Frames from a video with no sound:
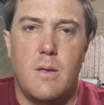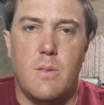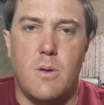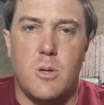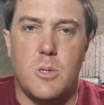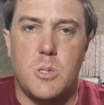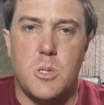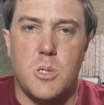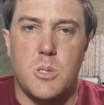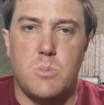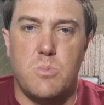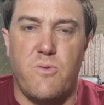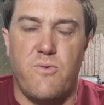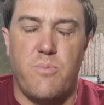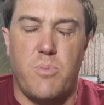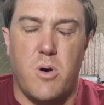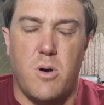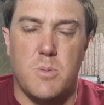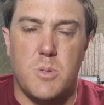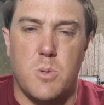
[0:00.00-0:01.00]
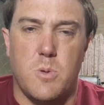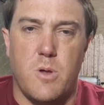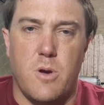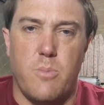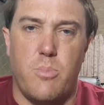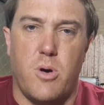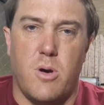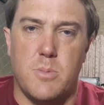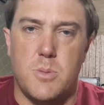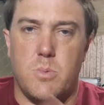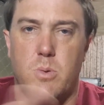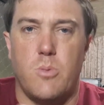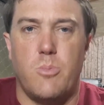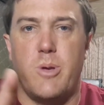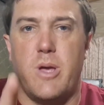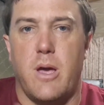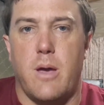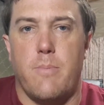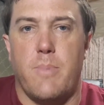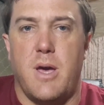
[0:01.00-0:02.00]
not just with pots, although pots will
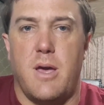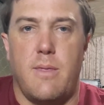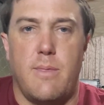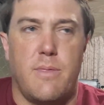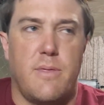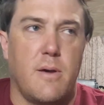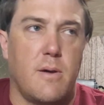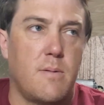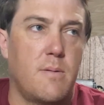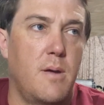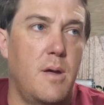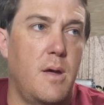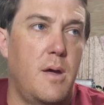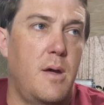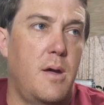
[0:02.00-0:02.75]
be our main thing.